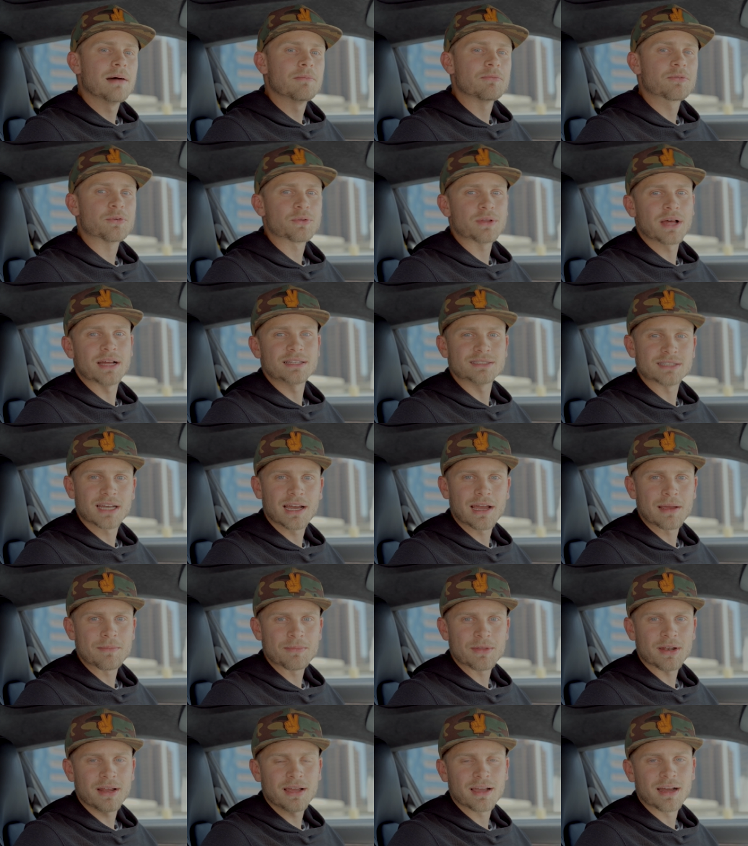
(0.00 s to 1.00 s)
for that
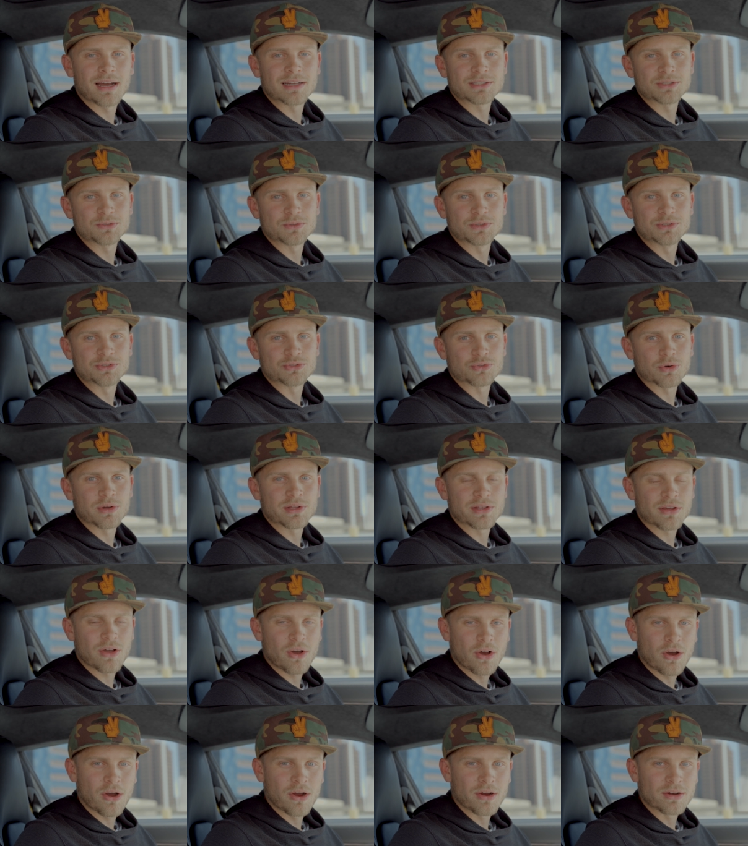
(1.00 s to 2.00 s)
time that I got to enjoy the
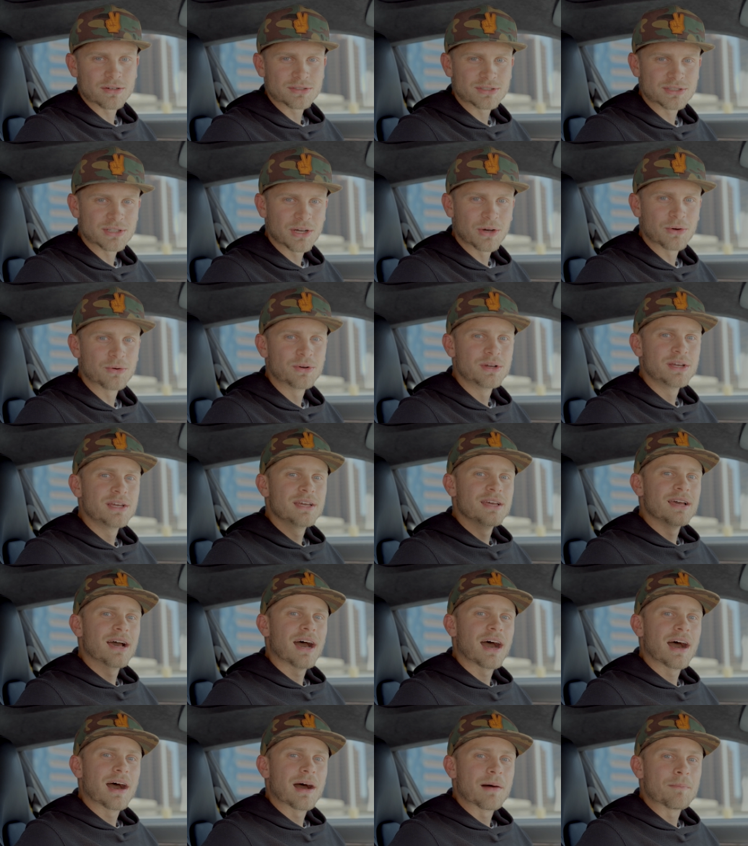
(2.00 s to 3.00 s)
car. So
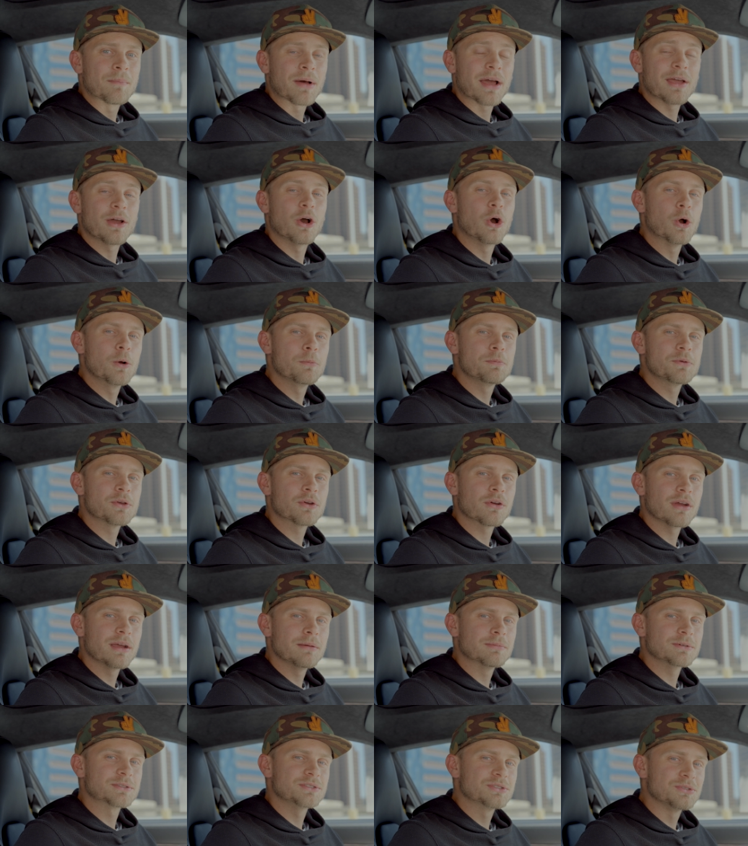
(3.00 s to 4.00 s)
I hope you're
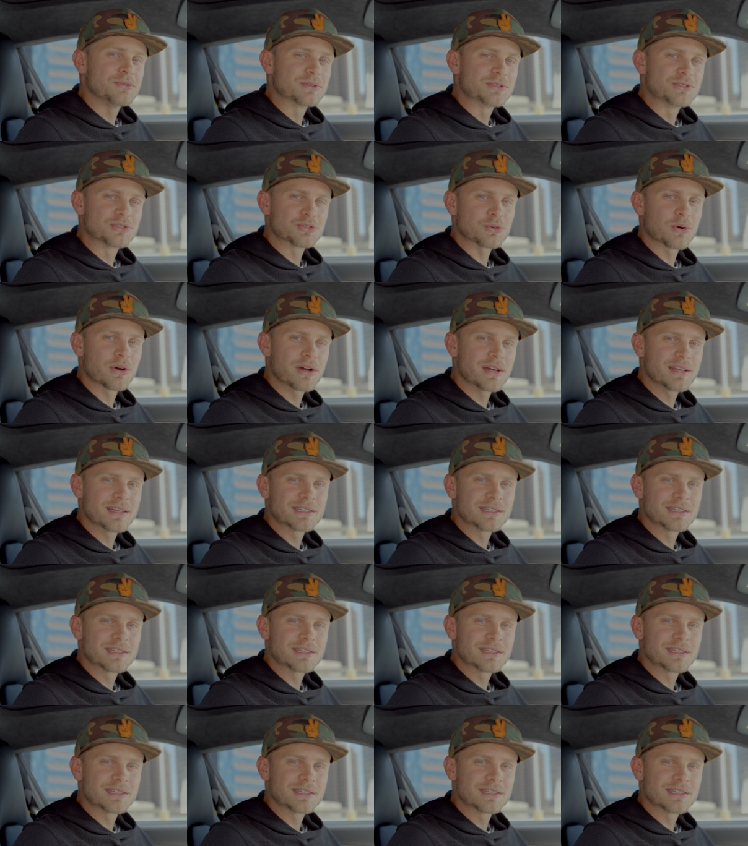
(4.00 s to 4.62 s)
able to enjoy